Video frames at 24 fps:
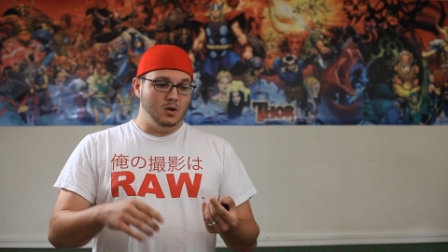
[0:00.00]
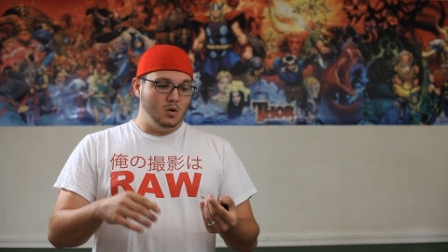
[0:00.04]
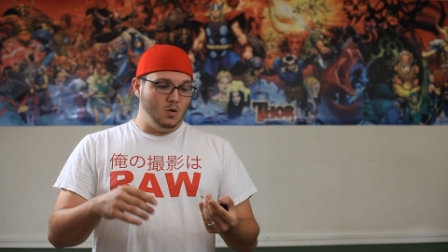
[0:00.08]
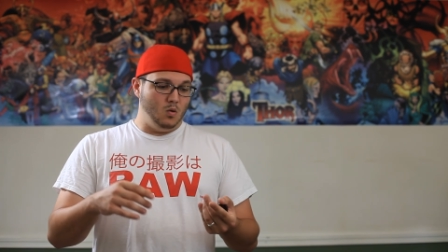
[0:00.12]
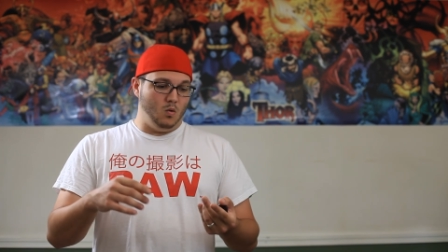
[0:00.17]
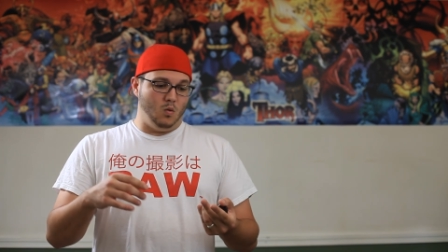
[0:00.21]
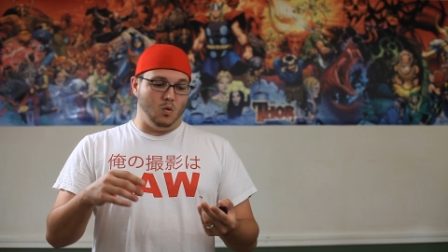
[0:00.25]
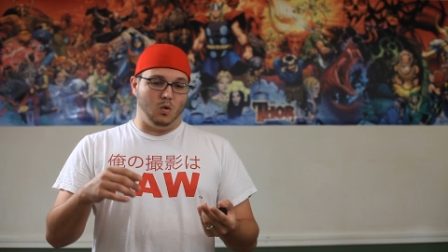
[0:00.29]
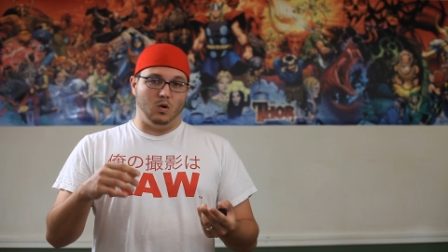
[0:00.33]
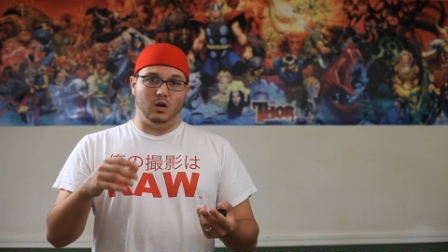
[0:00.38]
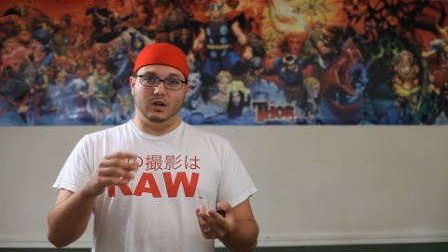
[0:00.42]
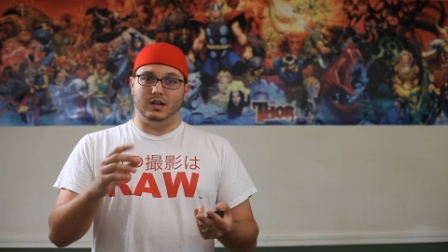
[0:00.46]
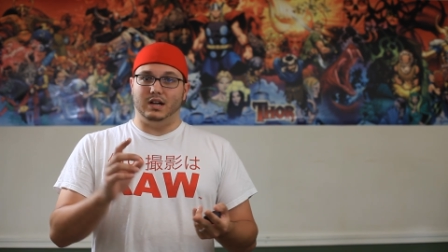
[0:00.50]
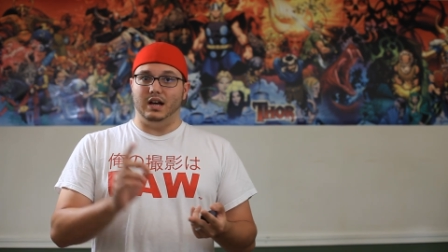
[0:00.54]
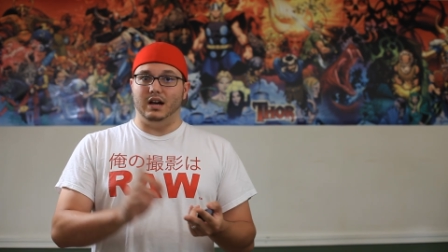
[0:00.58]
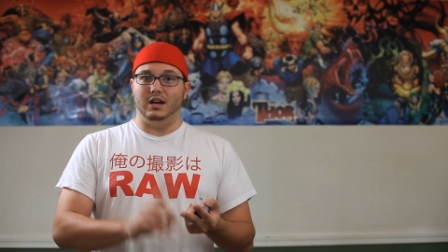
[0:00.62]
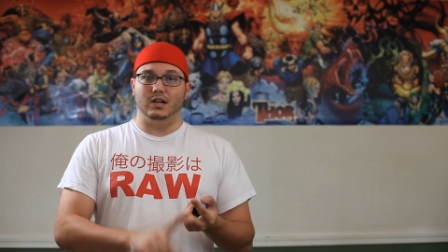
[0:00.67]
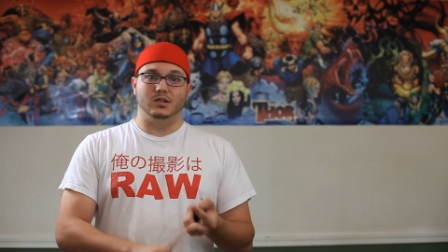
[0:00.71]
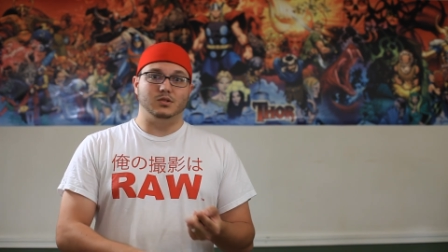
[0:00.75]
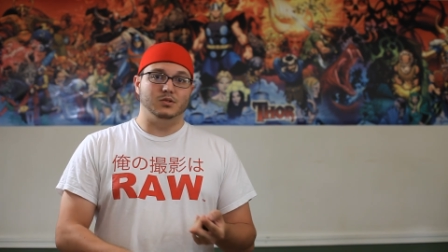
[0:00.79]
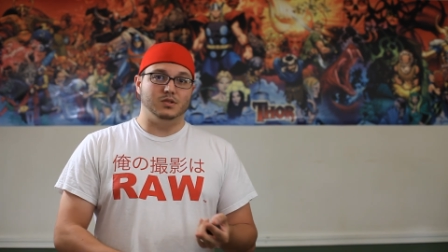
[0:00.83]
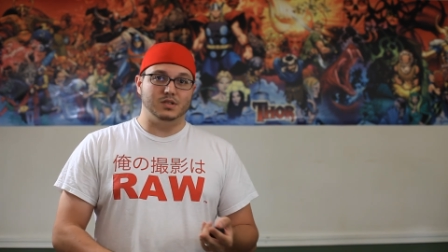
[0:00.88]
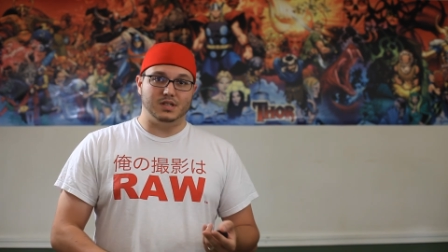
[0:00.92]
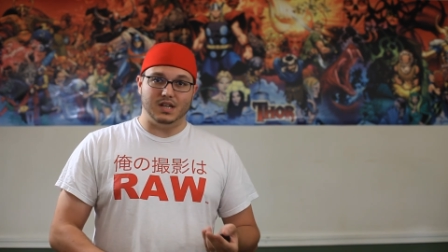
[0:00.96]
or
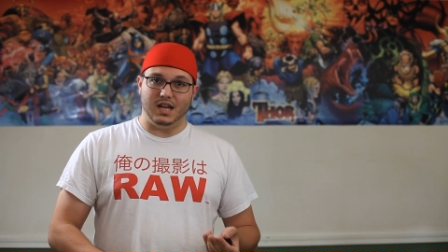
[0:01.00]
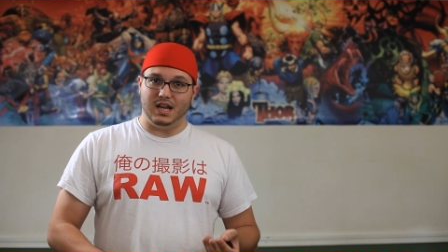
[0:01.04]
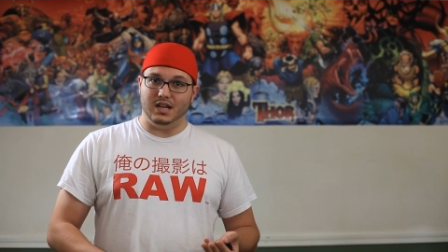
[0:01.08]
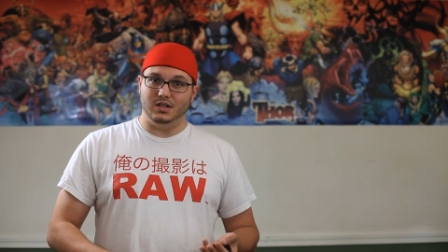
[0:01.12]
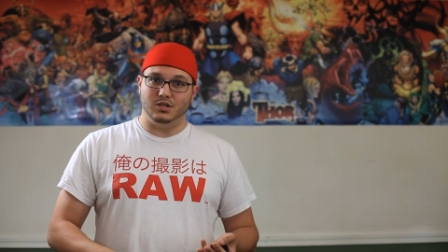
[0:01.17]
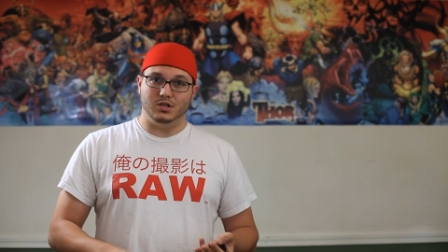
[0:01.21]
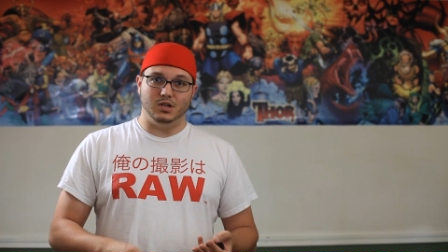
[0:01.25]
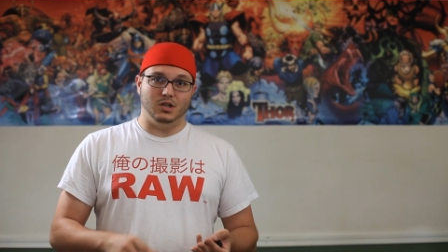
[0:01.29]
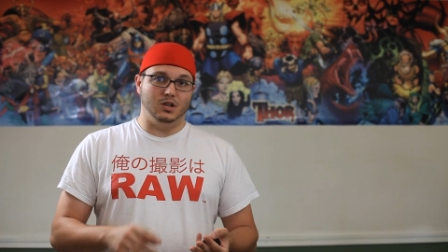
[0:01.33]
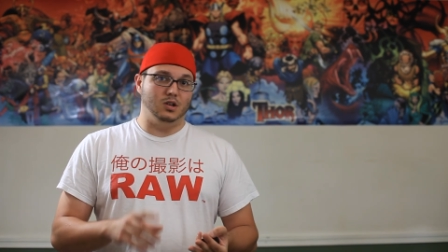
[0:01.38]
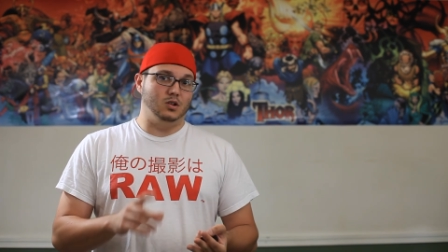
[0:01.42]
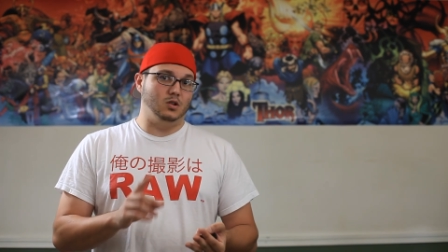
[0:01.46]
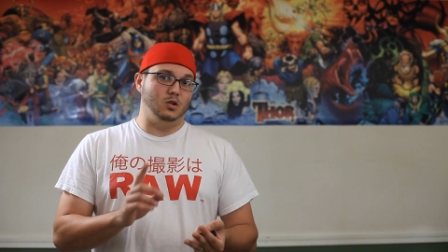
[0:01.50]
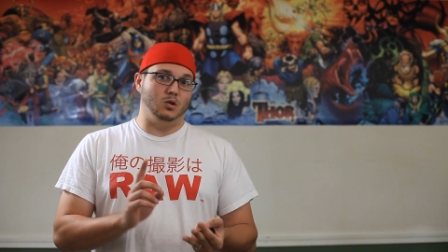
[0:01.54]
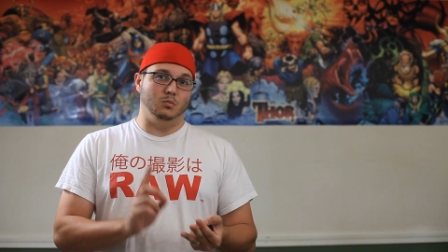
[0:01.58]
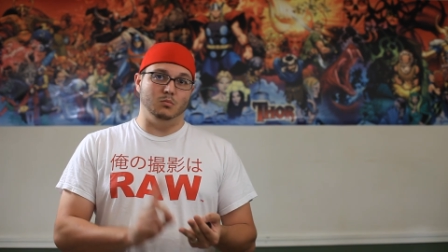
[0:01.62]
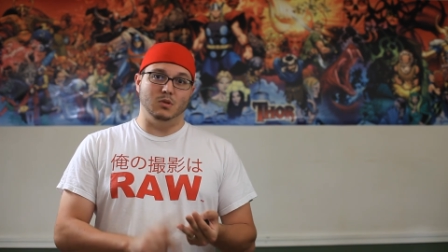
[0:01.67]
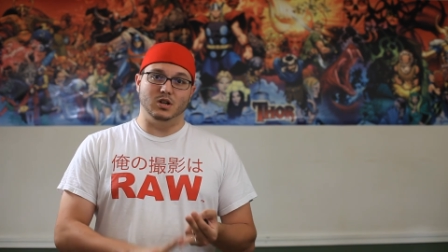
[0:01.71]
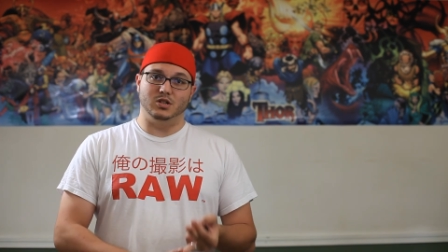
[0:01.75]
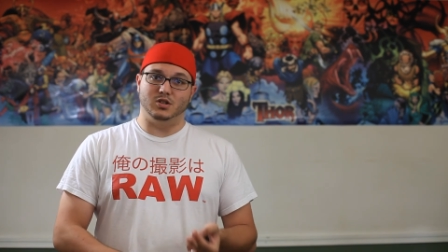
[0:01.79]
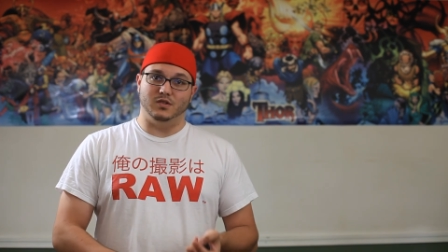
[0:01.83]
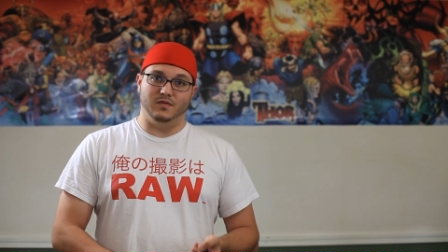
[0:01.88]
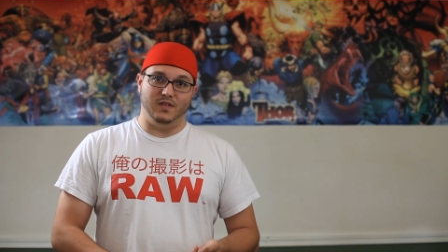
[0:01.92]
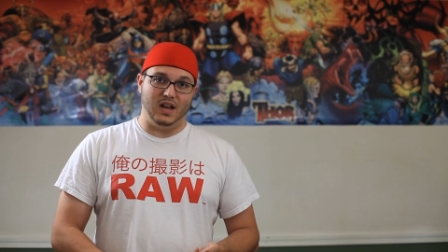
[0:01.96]
characterization or
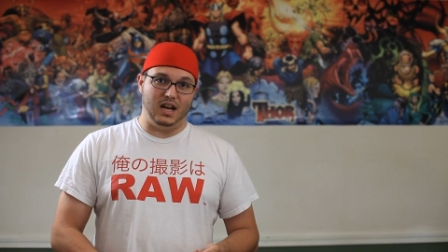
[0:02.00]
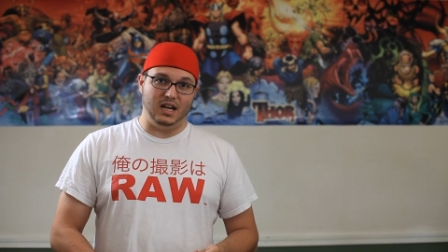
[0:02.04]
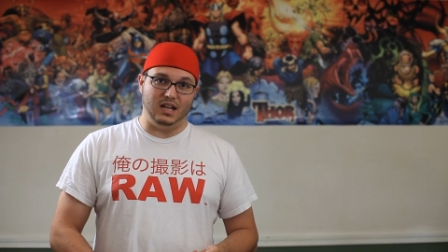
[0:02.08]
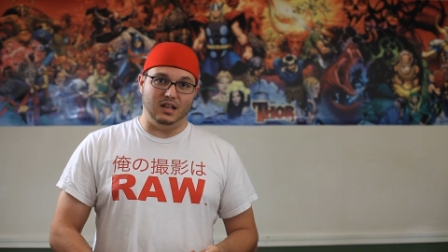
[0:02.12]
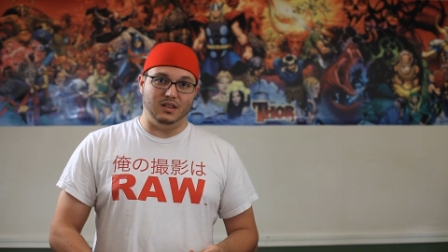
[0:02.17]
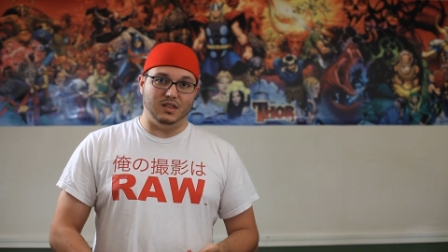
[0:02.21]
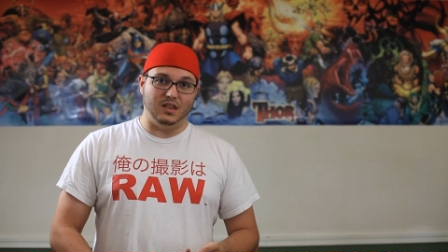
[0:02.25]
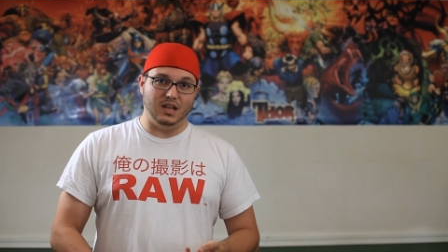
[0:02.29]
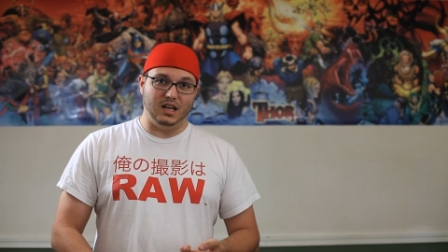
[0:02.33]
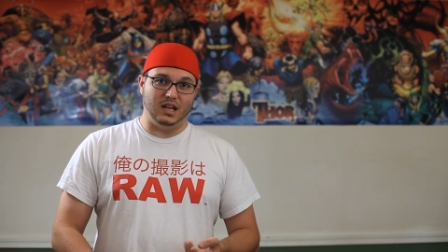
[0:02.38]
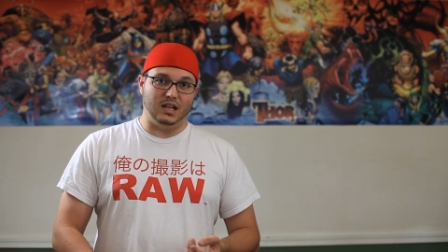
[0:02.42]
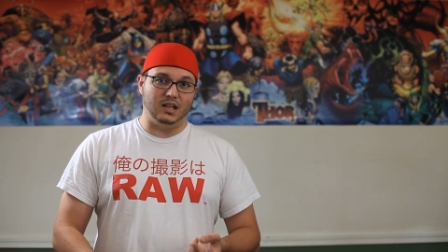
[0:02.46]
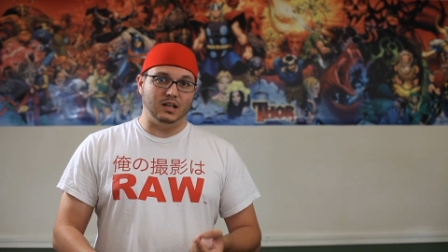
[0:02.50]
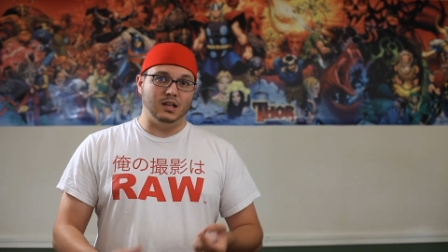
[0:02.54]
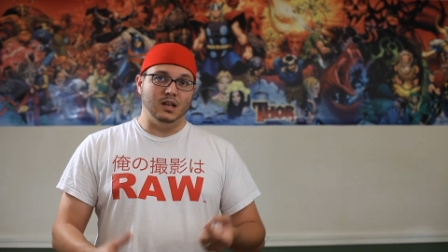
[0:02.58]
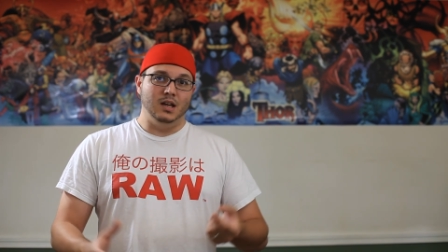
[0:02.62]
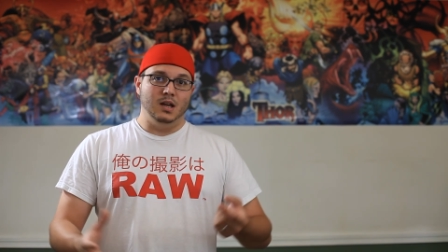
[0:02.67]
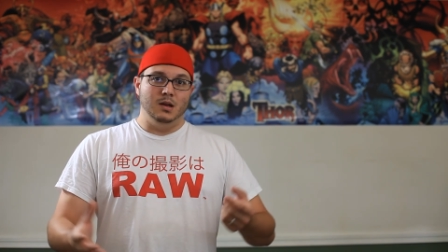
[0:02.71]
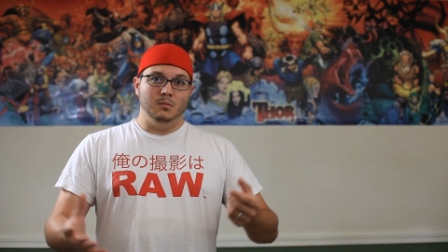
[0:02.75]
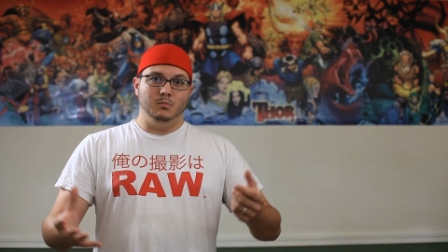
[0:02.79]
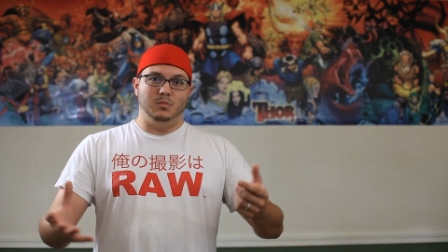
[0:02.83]
much of anything,